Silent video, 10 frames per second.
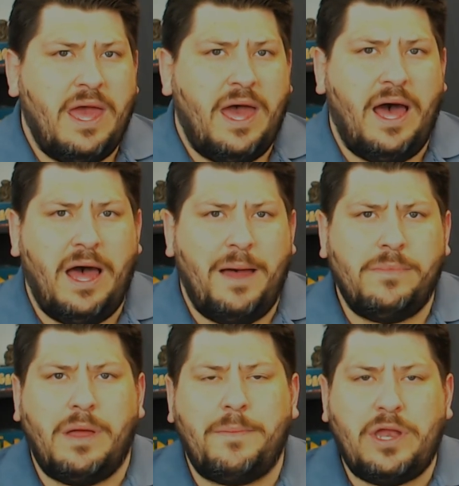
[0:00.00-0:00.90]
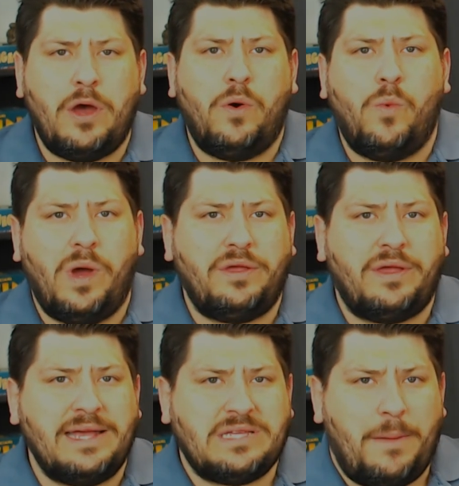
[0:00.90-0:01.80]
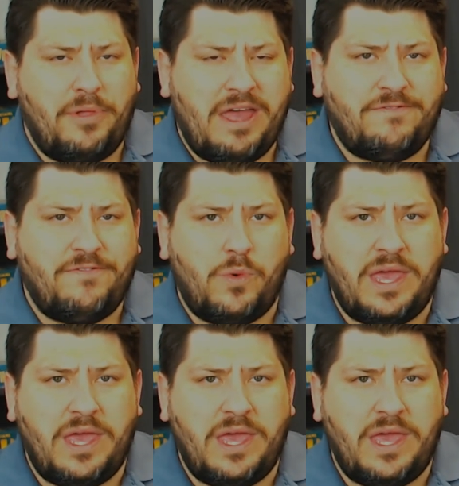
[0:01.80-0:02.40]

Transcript: Let me know what you guys got planned for the